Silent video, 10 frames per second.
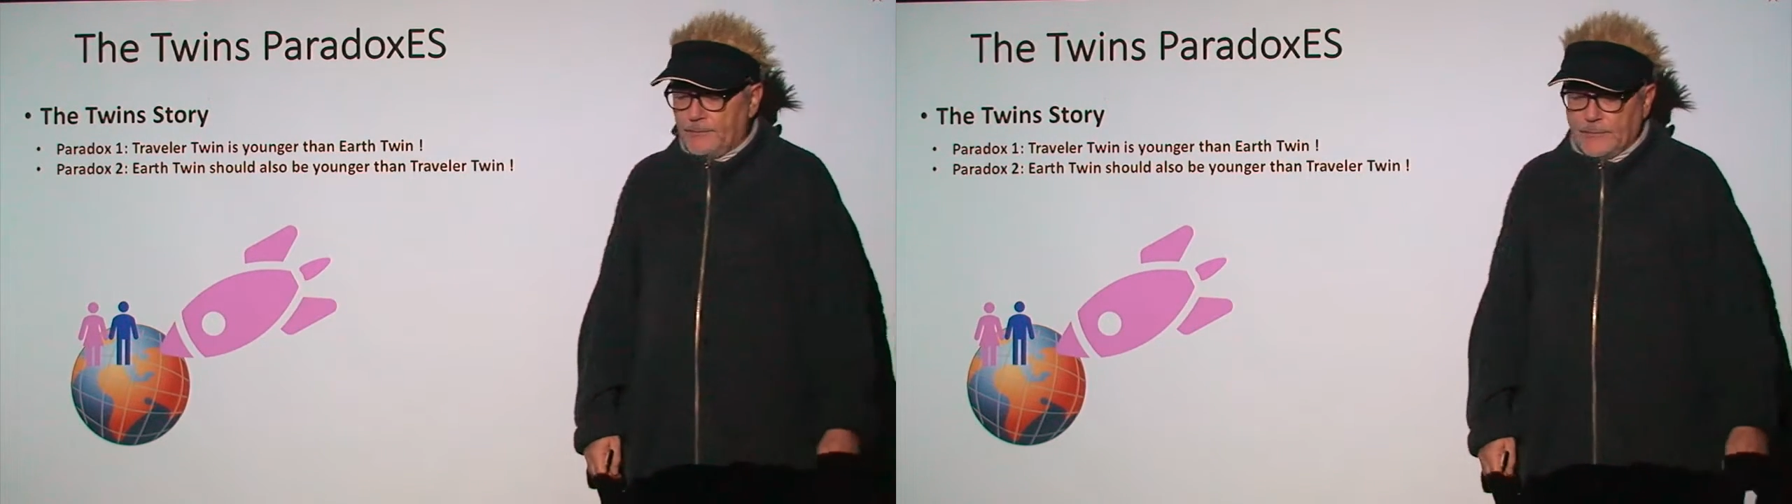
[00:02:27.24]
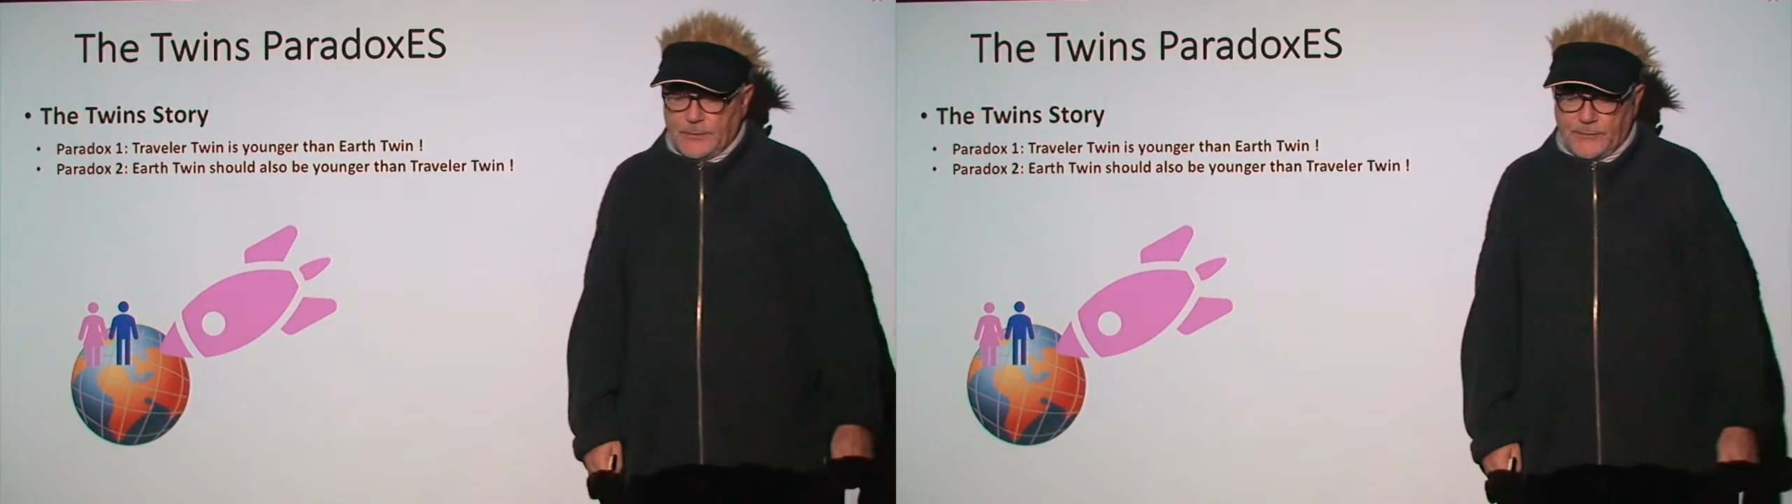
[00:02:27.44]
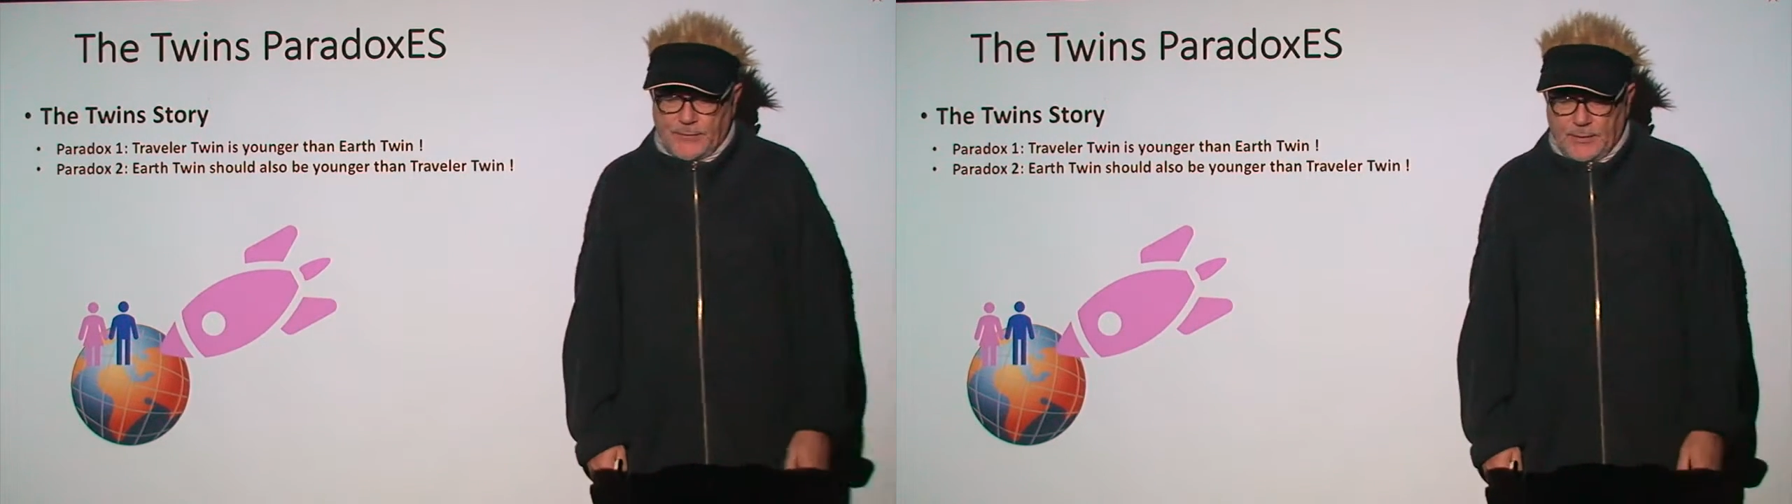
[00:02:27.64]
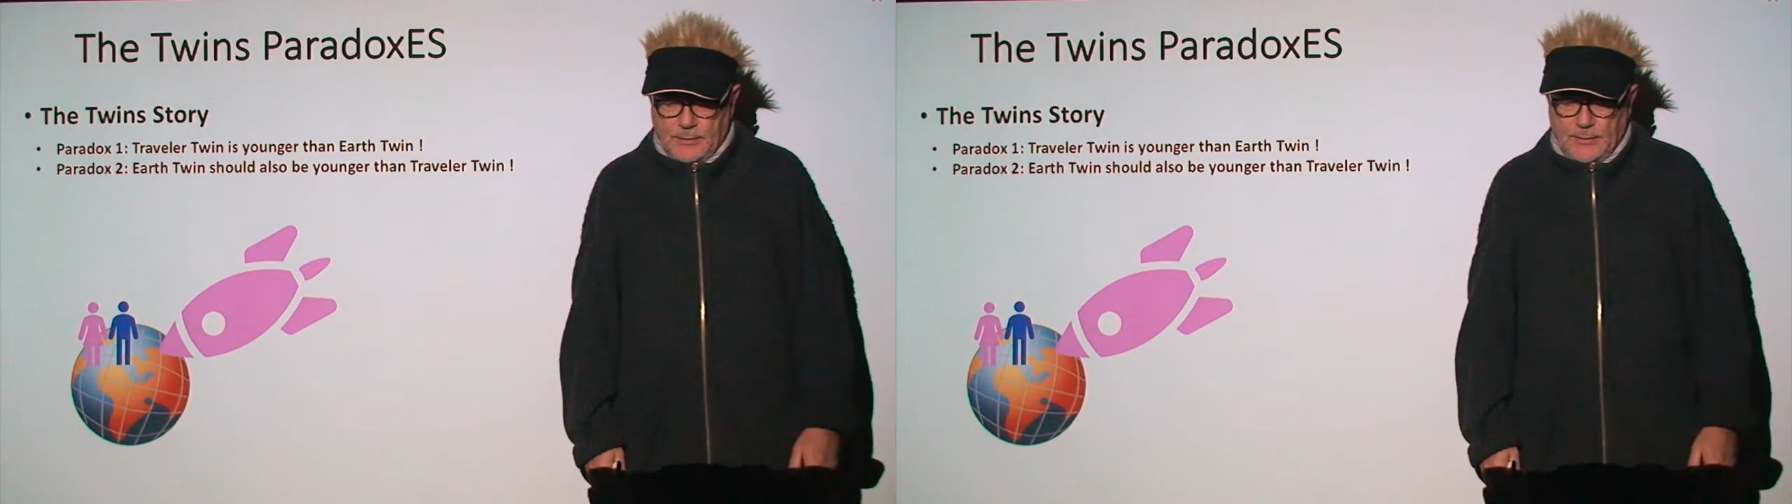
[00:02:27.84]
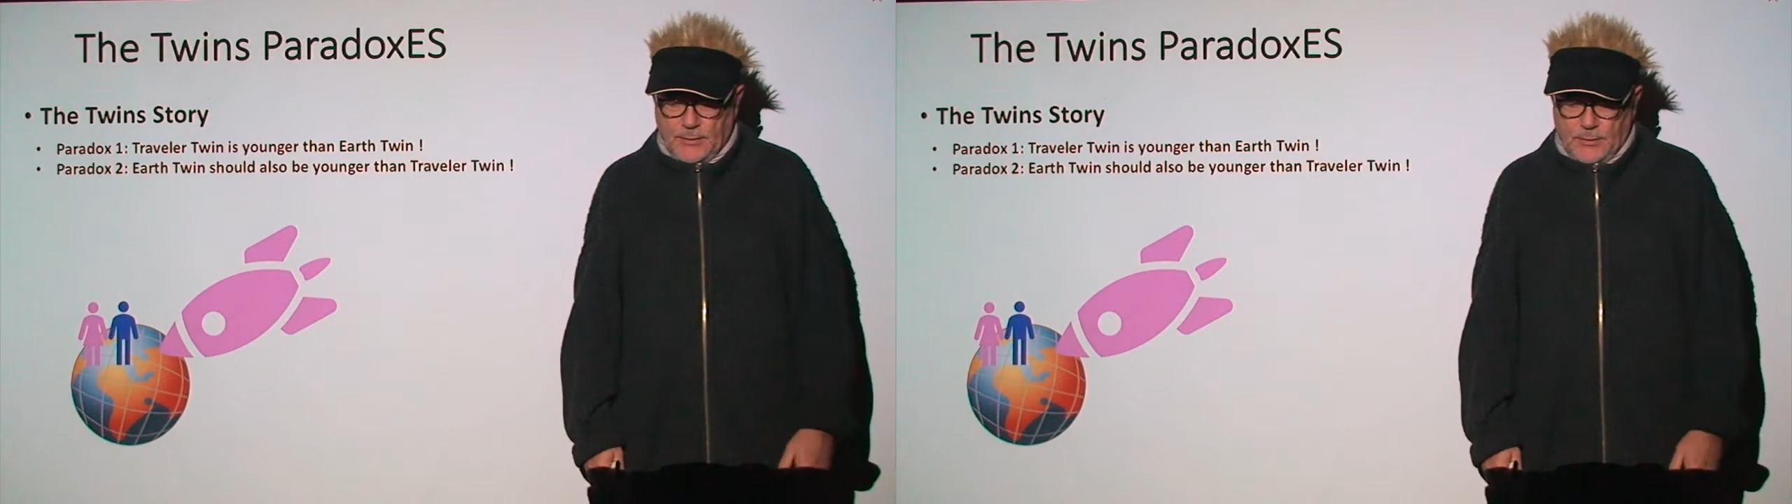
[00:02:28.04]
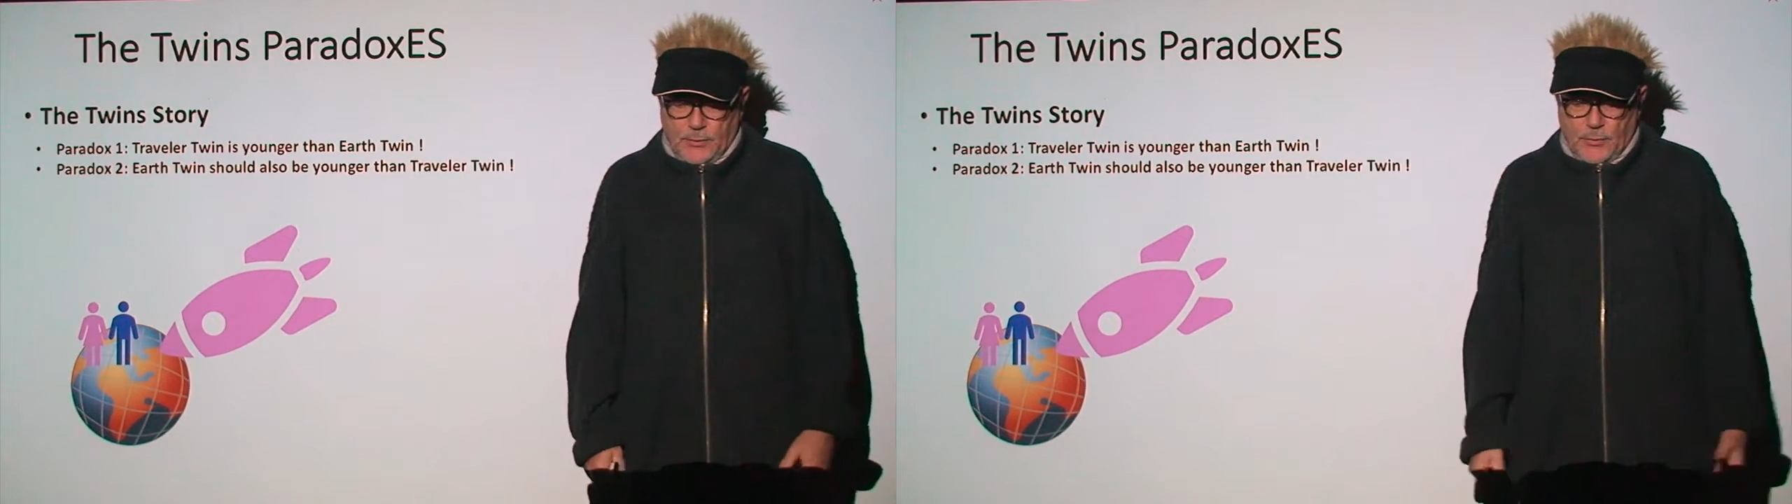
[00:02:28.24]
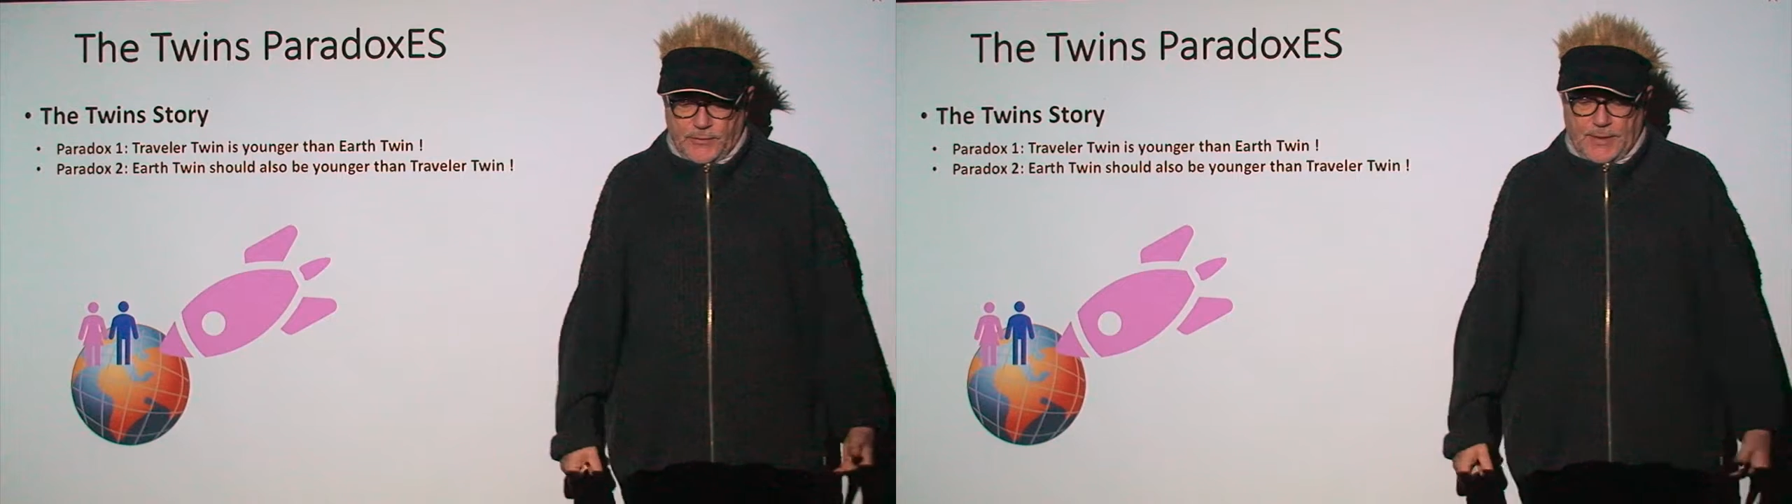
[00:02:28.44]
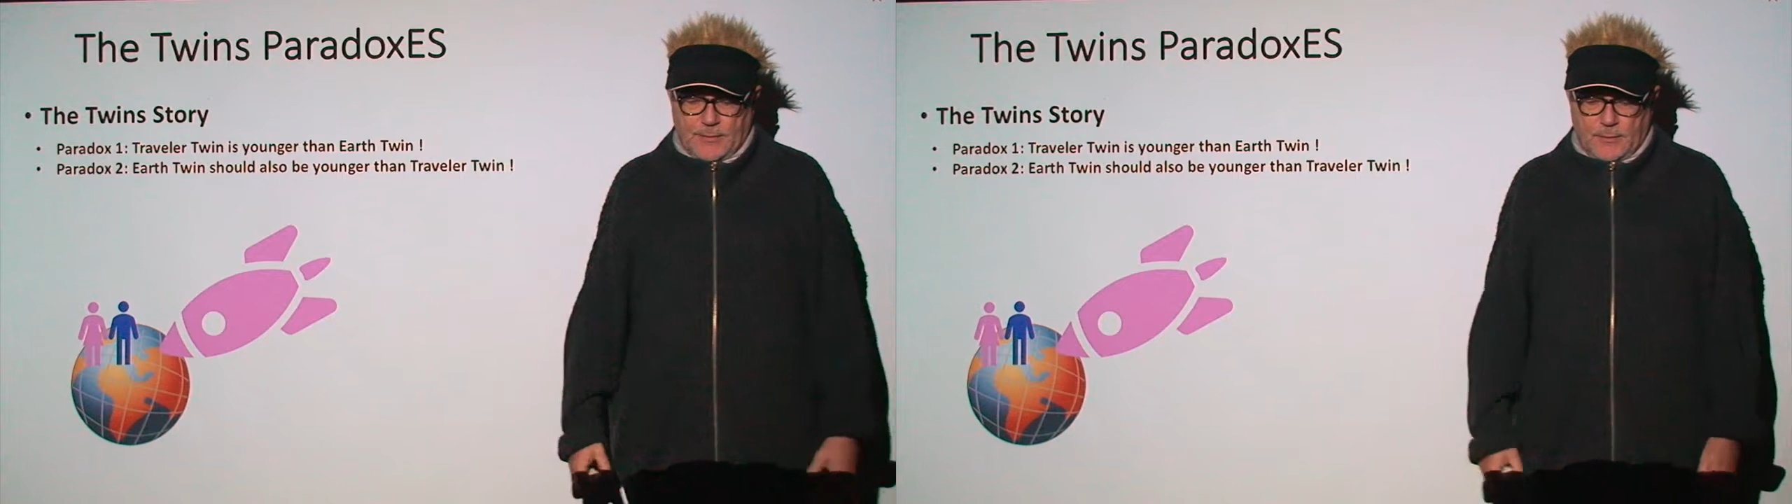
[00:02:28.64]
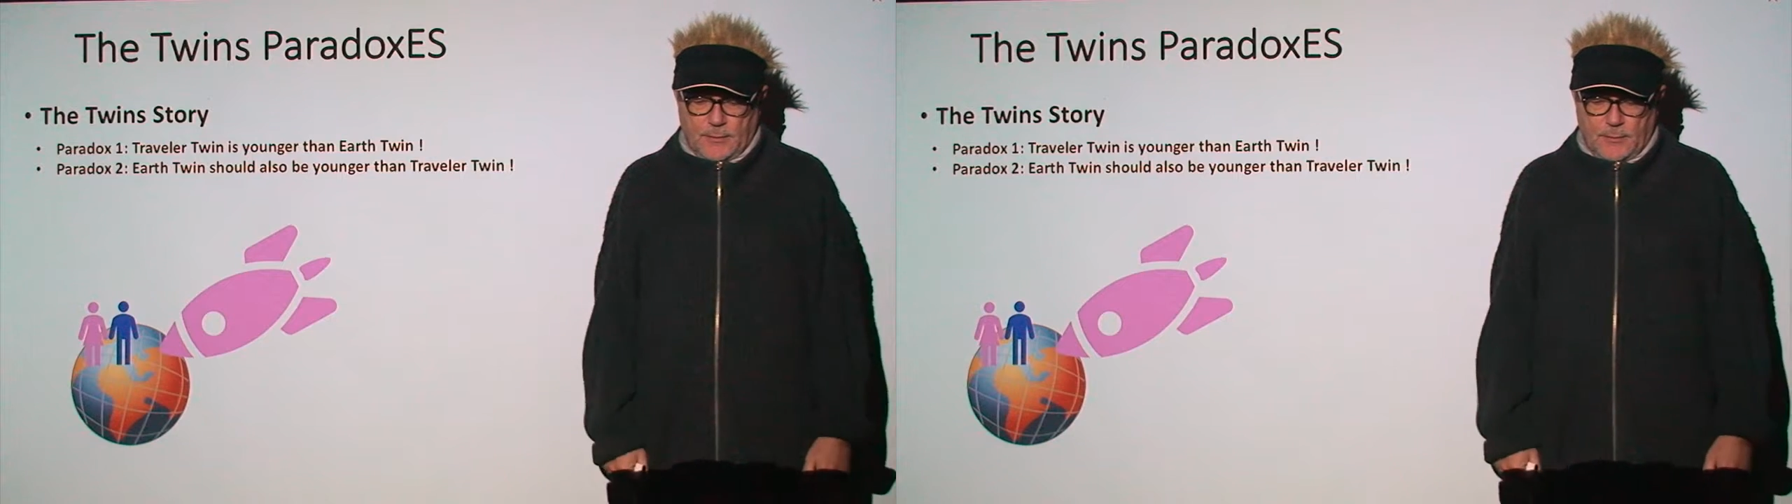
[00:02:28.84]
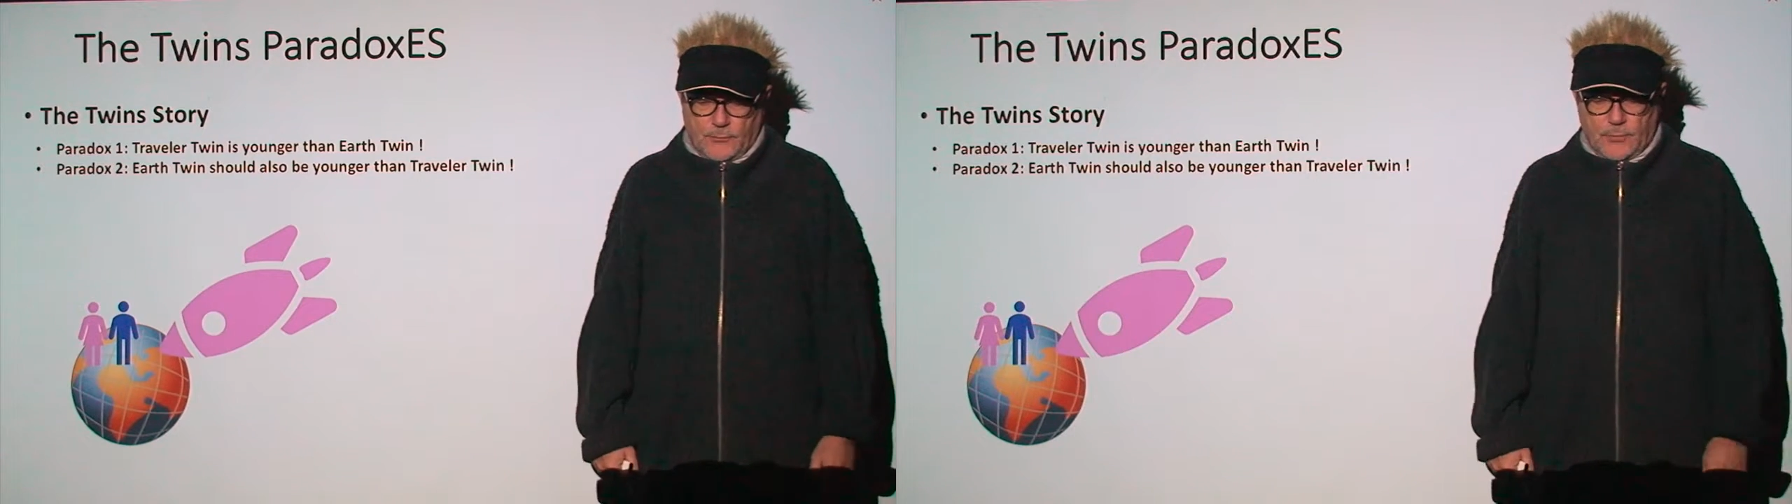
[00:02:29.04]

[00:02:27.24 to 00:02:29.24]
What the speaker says: you know that the